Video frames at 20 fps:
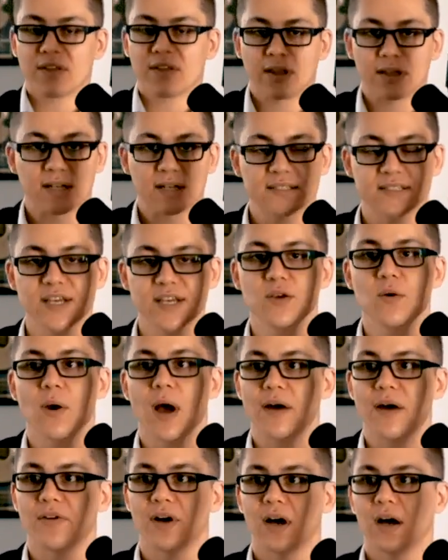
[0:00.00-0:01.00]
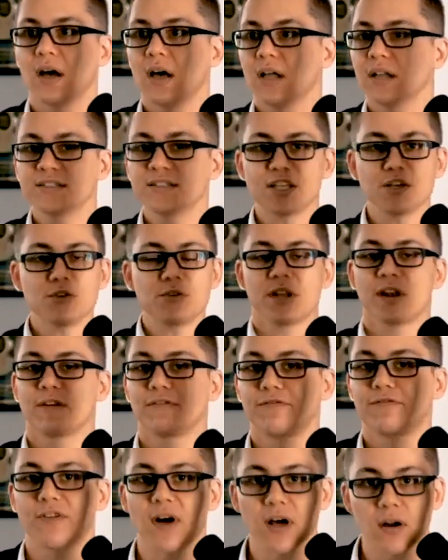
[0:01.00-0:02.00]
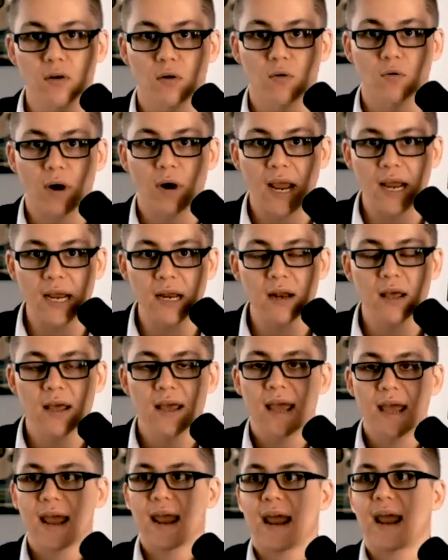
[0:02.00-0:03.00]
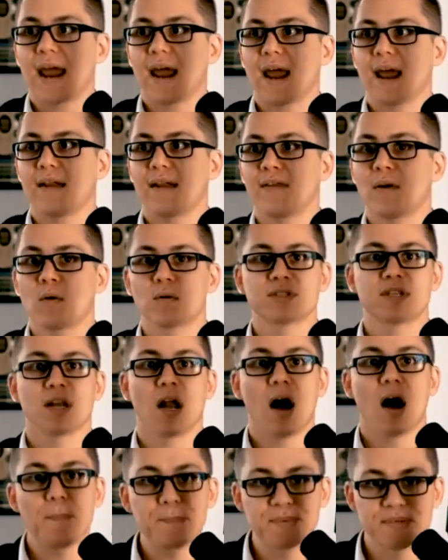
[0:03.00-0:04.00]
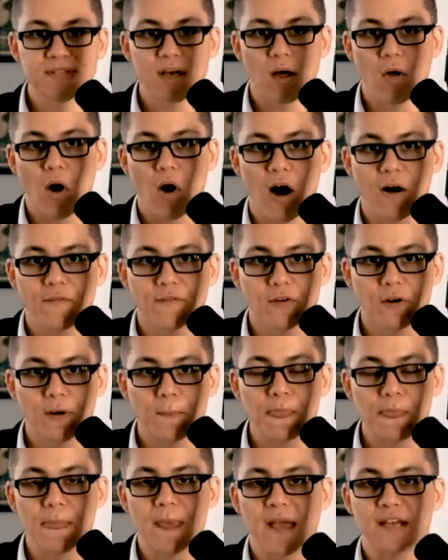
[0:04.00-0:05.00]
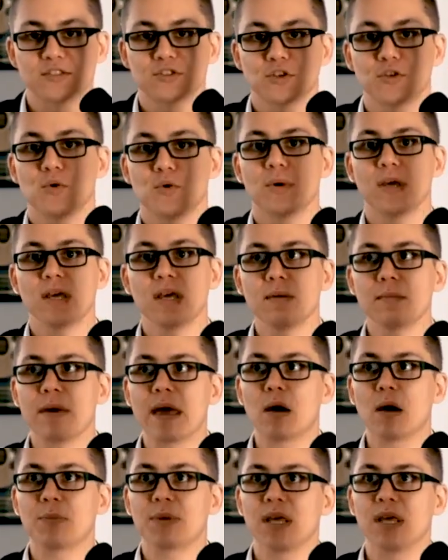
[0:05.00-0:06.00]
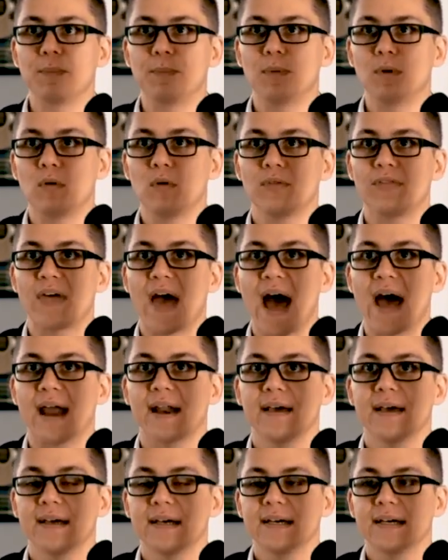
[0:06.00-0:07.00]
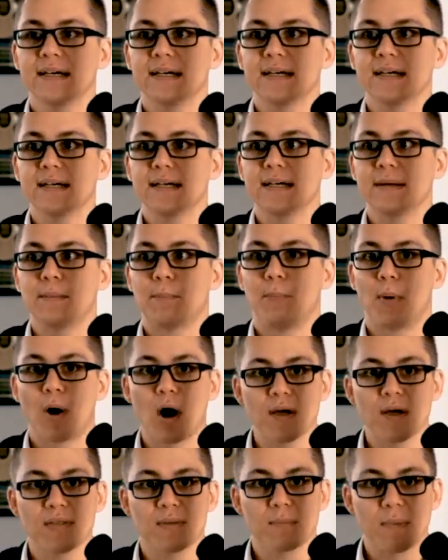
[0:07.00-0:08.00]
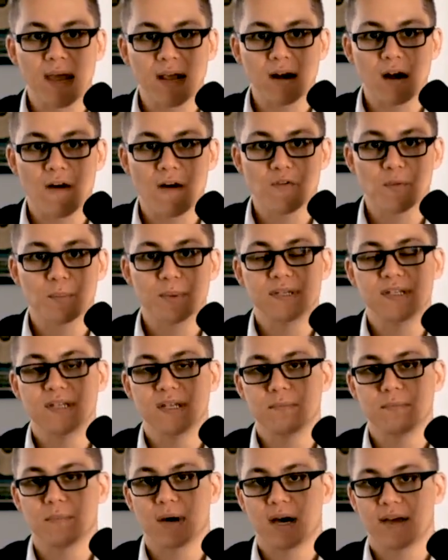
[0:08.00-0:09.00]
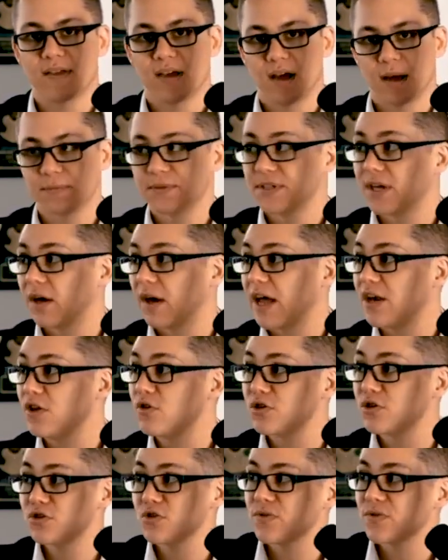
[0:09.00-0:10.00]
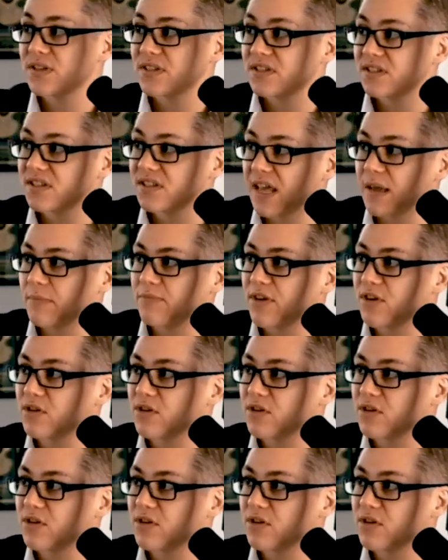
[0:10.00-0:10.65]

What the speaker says: Like, let's say you did a funnel, right? And there was an upsell offer. And so you email people that bought the main offer but didn't buy the upsell. And you could do the same thing.